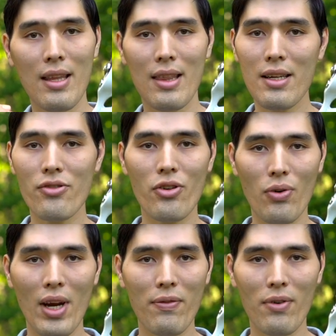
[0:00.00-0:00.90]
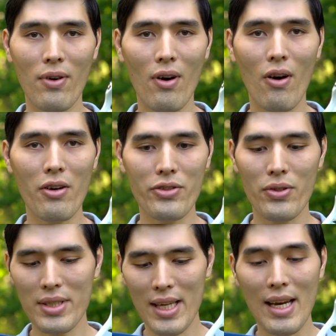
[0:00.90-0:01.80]
These are great for
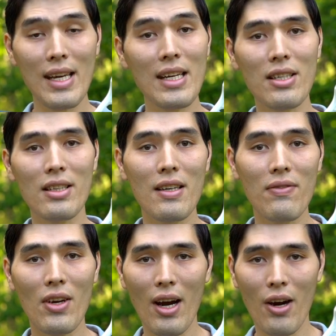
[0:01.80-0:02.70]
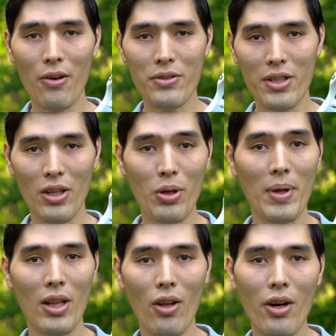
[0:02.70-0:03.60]
archers that need to leave their arrows a little
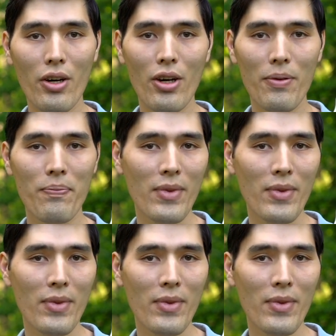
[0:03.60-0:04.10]
bit longer.